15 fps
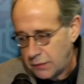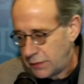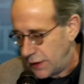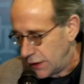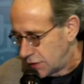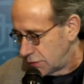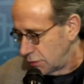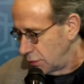
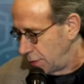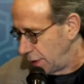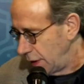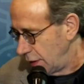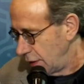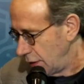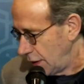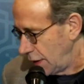This will
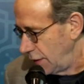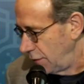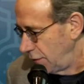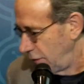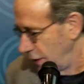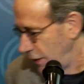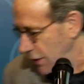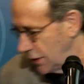be a
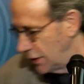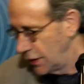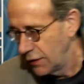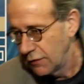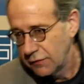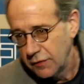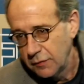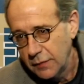figure
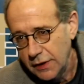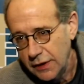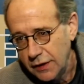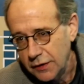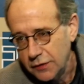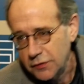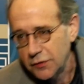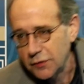familiar
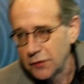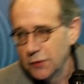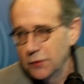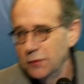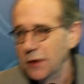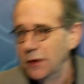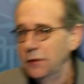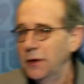to
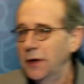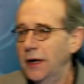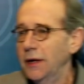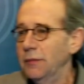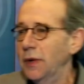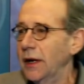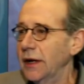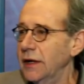Kuno, I
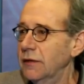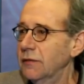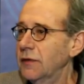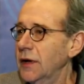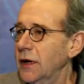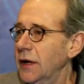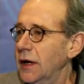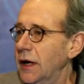believe,
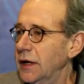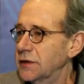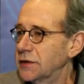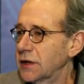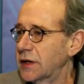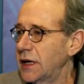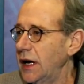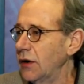and it's
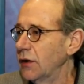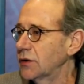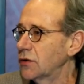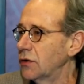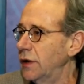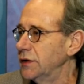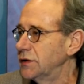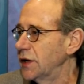a
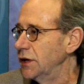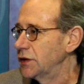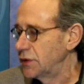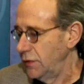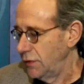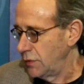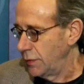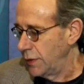characterization
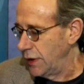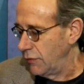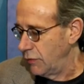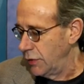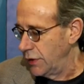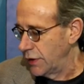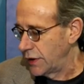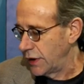of the way of
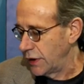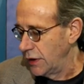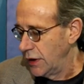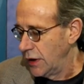working.